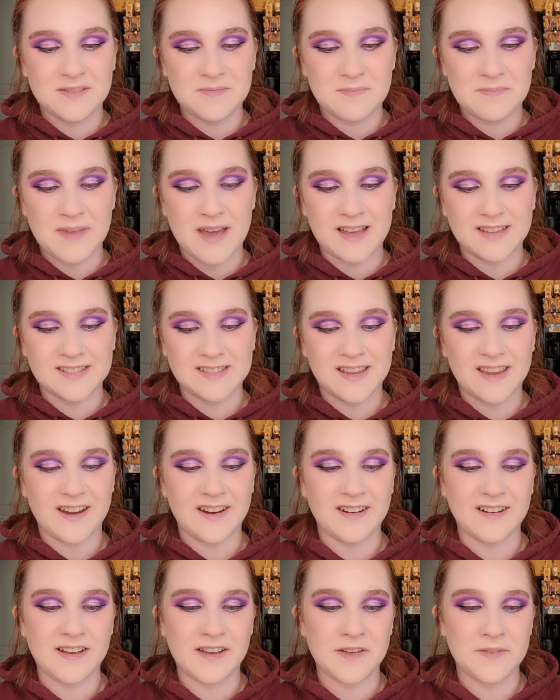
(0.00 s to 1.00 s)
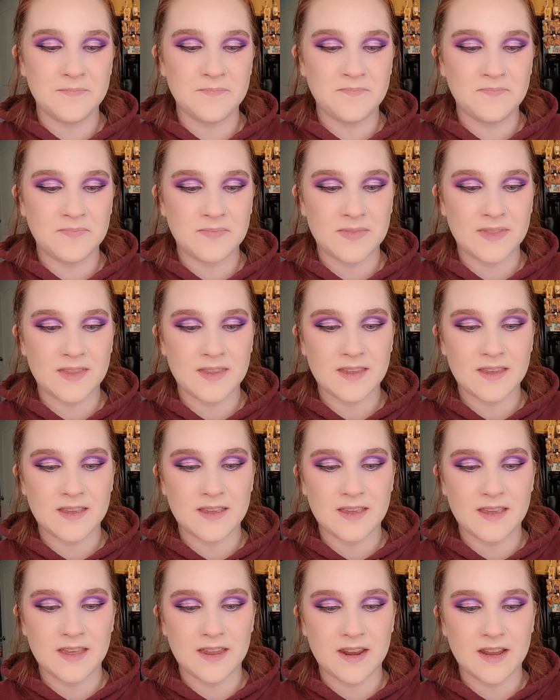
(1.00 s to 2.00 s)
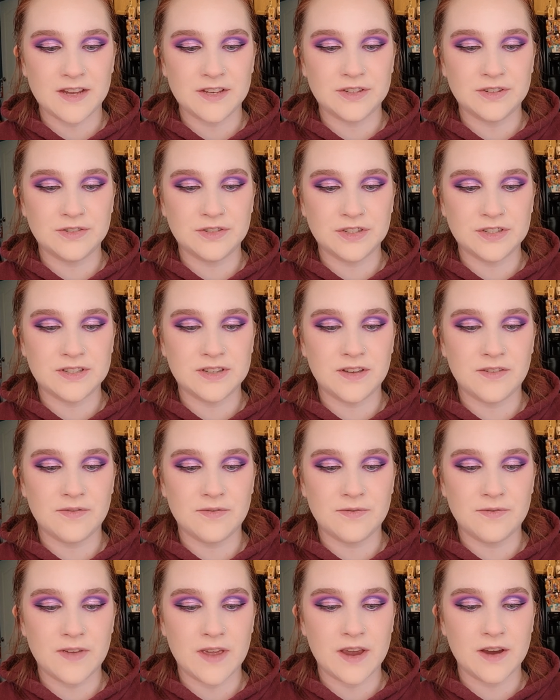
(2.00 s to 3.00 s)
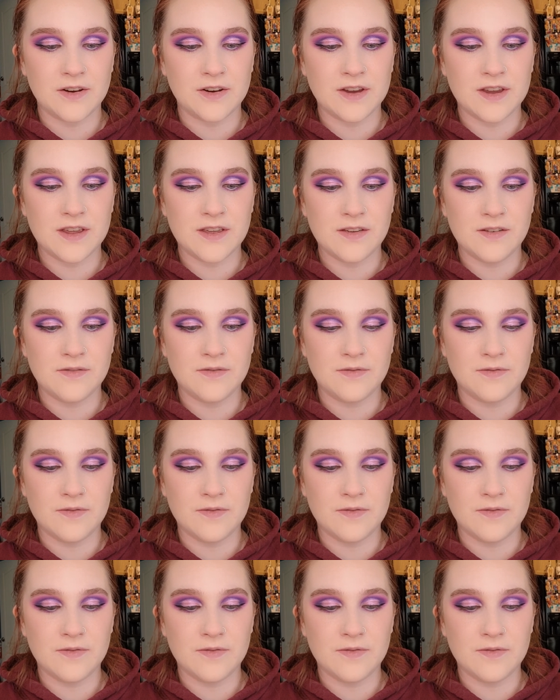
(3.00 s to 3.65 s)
mascara and I do just a very,